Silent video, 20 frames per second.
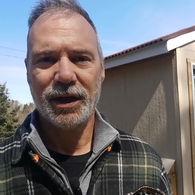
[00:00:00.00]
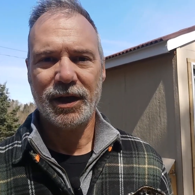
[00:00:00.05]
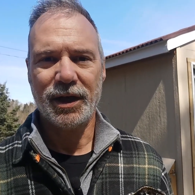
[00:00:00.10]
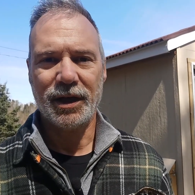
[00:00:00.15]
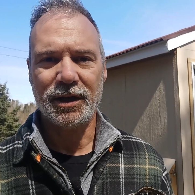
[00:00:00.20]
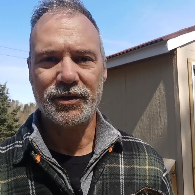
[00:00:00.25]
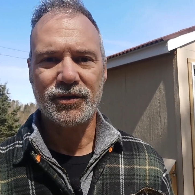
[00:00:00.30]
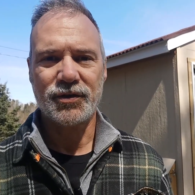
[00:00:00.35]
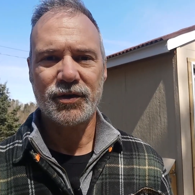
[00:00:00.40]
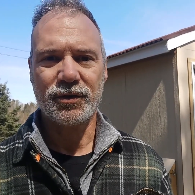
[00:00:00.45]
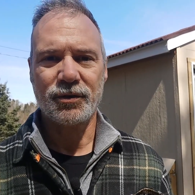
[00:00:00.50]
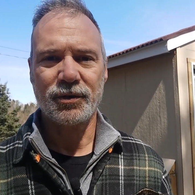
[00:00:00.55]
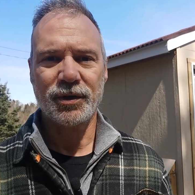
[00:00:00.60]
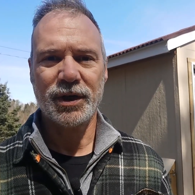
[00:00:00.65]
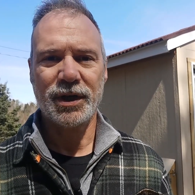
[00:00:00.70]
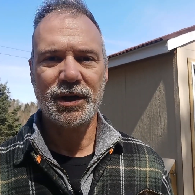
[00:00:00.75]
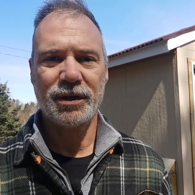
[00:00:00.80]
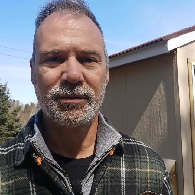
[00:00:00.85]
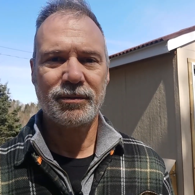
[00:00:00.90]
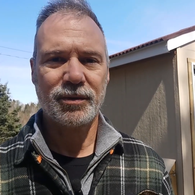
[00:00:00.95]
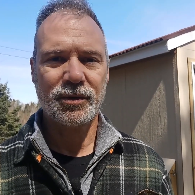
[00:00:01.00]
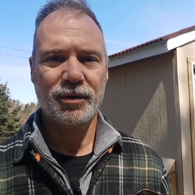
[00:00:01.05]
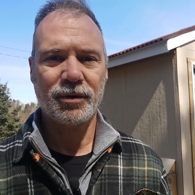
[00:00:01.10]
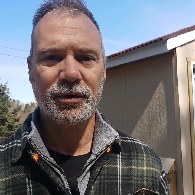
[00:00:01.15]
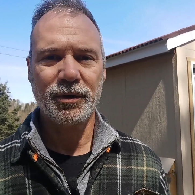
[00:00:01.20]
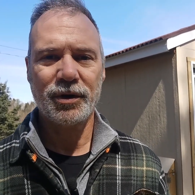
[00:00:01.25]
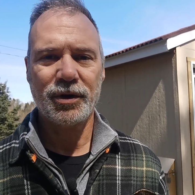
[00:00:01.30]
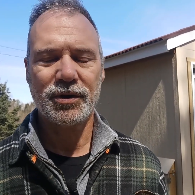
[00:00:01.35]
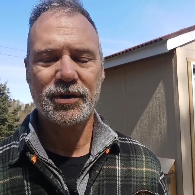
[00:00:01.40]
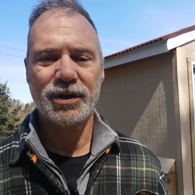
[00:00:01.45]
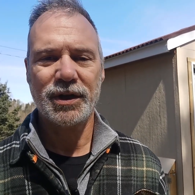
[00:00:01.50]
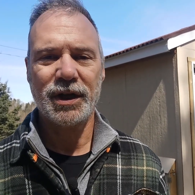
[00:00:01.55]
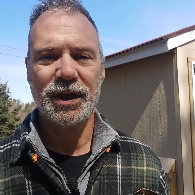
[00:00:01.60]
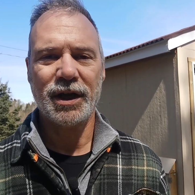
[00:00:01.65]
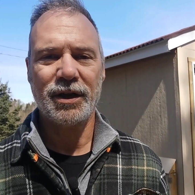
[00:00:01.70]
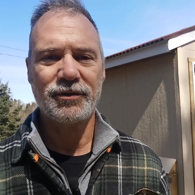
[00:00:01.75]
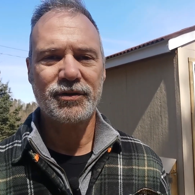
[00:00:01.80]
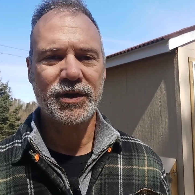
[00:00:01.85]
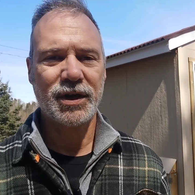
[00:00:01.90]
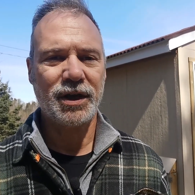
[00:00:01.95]
And certainly earlier
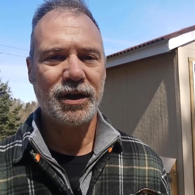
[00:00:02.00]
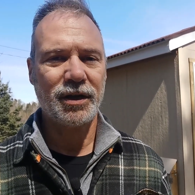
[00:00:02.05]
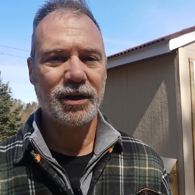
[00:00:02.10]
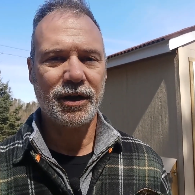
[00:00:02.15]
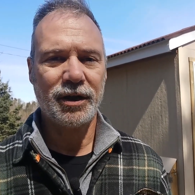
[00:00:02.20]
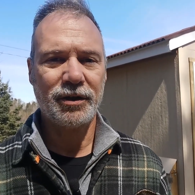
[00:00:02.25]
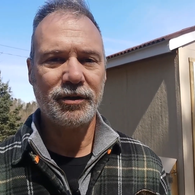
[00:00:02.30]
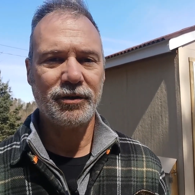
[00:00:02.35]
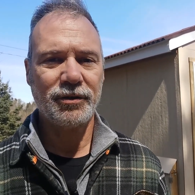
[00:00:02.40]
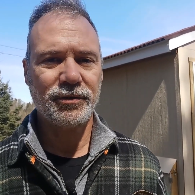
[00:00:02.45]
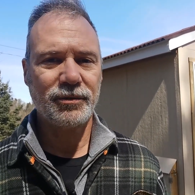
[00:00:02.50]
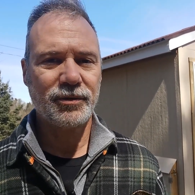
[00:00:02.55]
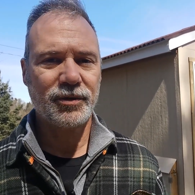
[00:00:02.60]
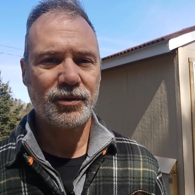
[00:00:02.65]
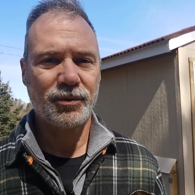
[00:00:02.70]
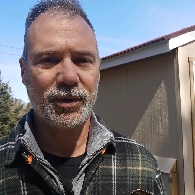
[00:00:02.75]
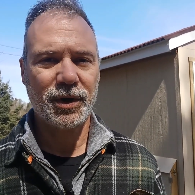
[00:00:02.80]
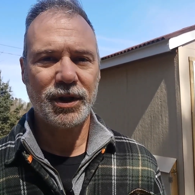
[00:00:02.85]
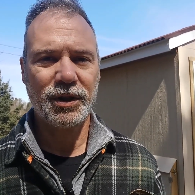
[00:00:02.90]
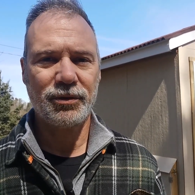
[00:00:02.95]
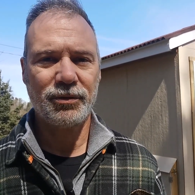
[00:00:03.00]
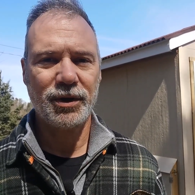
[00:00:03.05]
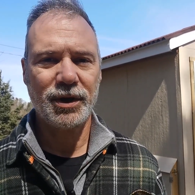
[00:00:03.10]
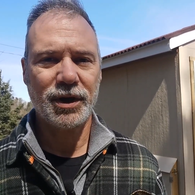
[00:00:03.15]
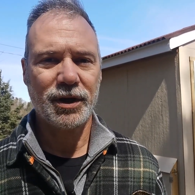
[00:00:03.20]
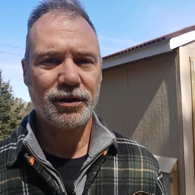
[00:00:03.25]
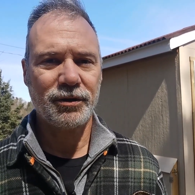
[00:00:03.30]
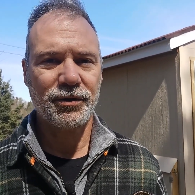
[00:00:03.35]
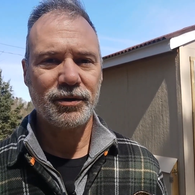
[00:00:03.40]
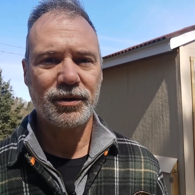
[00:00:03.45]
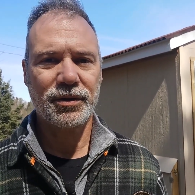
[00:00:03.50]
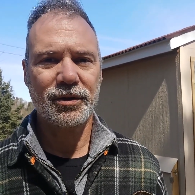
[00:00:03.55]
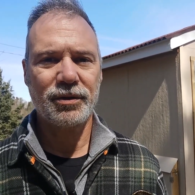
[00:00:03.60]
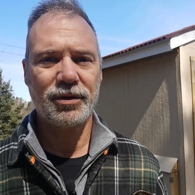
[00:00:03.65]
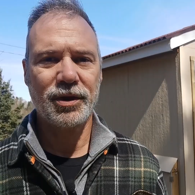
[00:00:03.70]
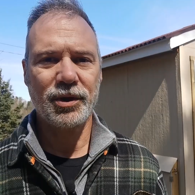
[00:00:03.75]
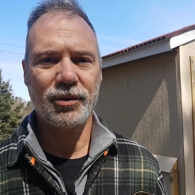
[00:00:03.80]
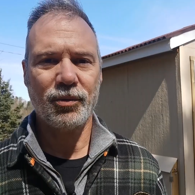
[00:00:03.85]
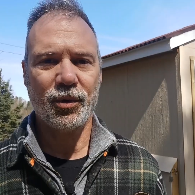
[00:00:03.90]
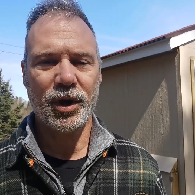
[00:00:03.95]
today, I was getting 123,
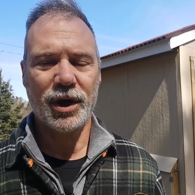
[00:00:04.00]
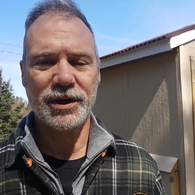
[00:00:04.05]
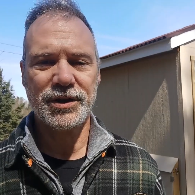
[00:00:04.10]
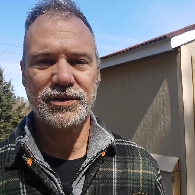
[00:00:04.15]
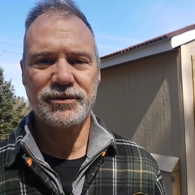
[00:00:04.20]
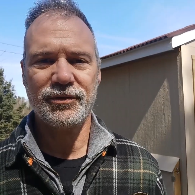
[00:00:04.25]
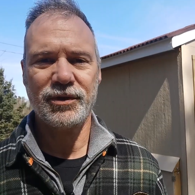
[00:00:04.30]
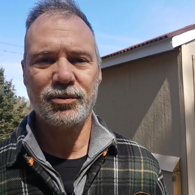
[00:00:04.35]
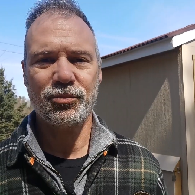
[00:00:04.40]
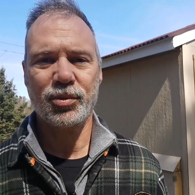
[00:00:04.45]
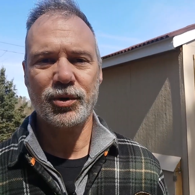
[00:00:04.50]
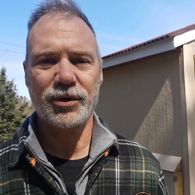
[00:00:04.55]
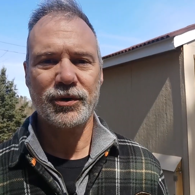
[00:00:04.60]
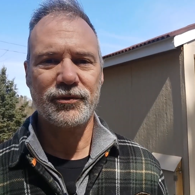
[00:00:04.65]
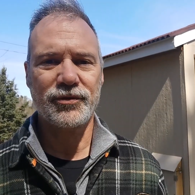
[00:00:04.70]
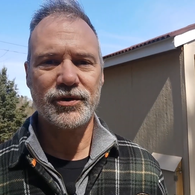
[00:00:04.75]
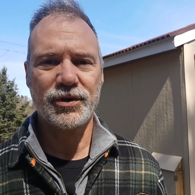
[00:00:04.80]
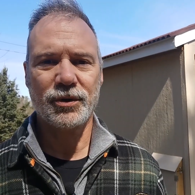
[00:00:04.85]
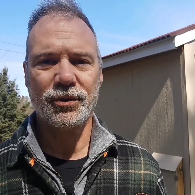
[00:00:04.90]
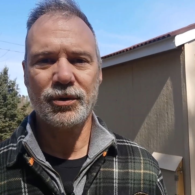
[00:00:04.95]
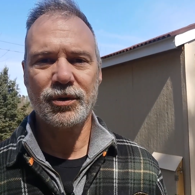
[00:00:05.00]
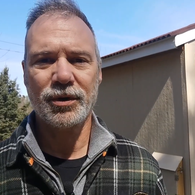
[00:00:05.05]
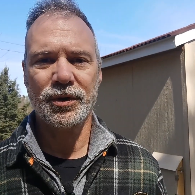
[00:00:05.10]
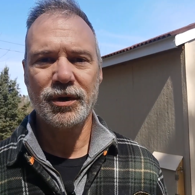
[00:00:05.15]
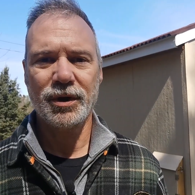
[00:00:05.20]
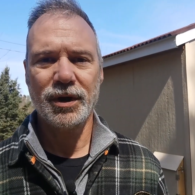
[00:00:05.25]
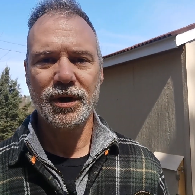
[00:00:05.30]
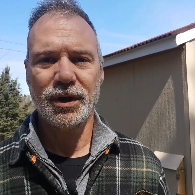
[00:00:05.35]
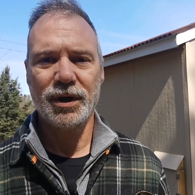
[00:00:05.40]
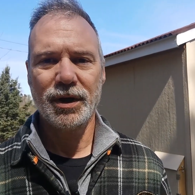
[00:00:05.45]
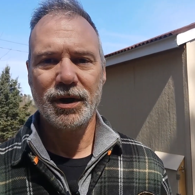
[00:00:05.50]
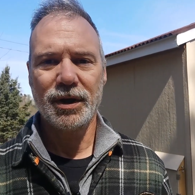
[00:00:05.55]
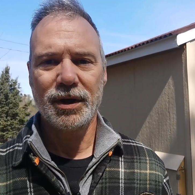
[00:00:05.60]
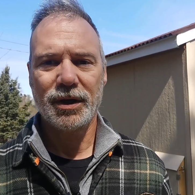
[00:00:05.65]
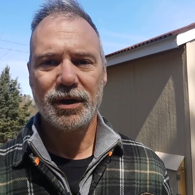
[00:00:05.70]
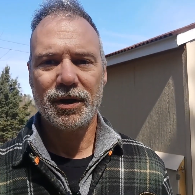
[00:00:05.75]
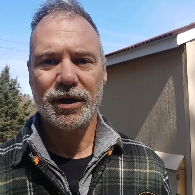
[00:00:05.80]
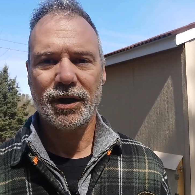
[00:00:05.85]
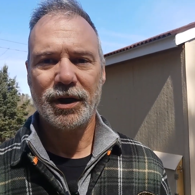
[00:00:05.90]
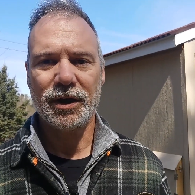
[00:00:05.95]
130 watts of input of solar
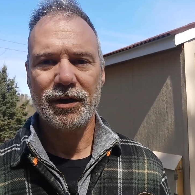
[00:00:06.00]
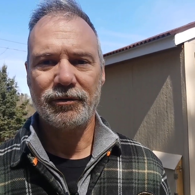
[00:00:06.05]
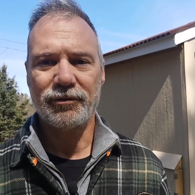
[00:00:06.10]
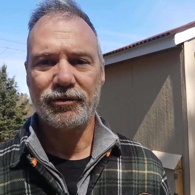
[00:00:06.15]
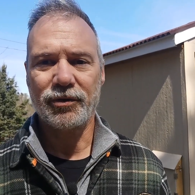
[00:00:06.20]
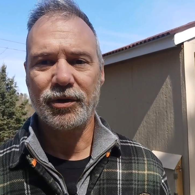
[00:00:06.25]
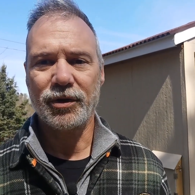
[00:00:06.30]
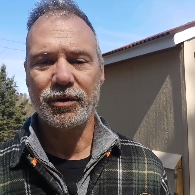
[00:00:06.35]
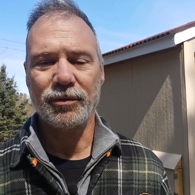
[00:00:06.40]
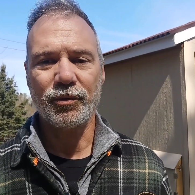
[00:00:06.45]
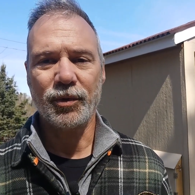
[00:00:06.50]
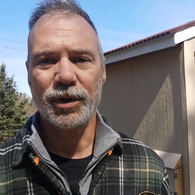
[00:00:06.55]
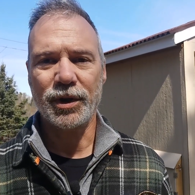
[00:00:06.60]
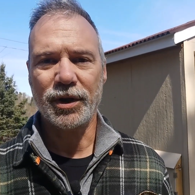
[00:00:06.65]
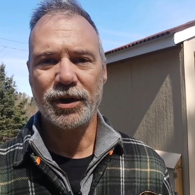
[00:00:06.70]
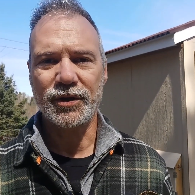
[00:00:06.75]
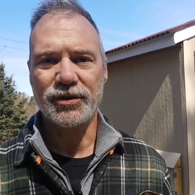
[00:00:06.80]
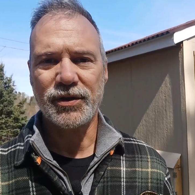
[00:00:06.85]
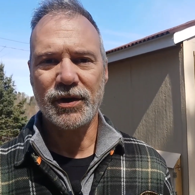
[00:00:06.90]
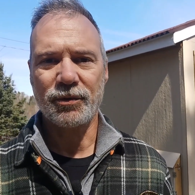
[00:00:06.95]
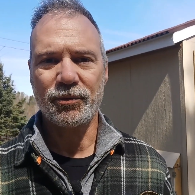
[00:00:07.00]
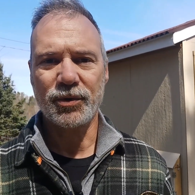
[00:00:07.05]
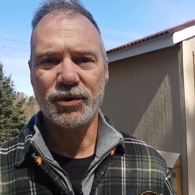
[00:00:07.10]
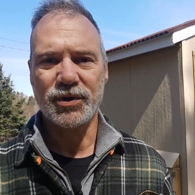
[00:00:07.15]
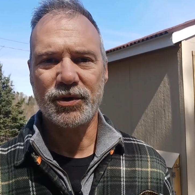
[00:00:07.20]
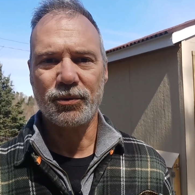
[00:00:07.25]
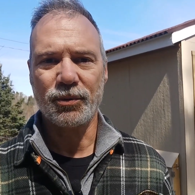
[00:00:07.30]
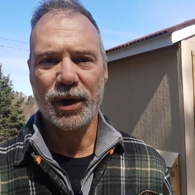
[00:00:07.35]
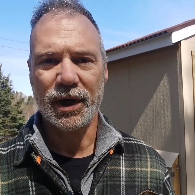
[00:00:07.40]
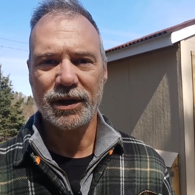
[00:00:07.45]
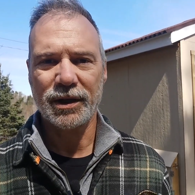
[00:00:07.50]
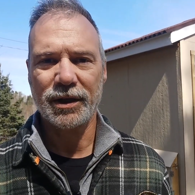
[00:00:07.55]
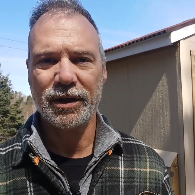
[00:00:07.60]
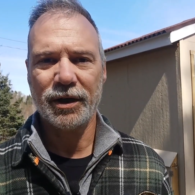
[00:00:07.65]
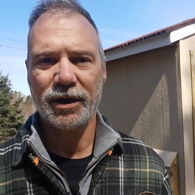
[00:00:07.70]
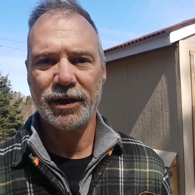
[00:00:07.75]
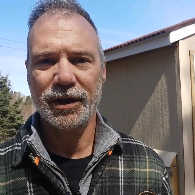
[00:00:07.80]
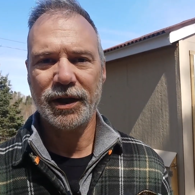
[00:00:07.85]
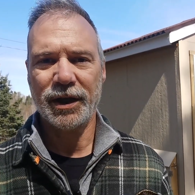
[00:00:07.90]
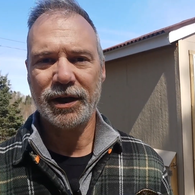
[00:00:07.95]
uh, for when the sun was
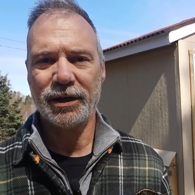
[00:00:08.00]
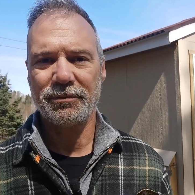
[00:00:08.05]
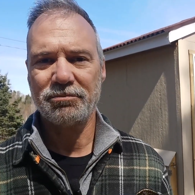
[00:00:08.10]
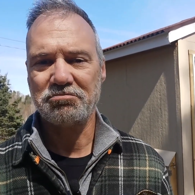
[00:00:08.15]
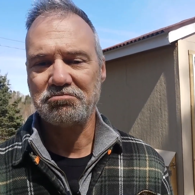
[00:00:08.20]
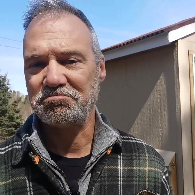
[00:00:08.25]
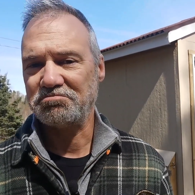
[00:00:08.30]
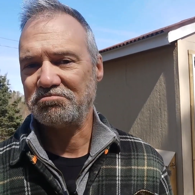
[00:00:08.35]
directly on that.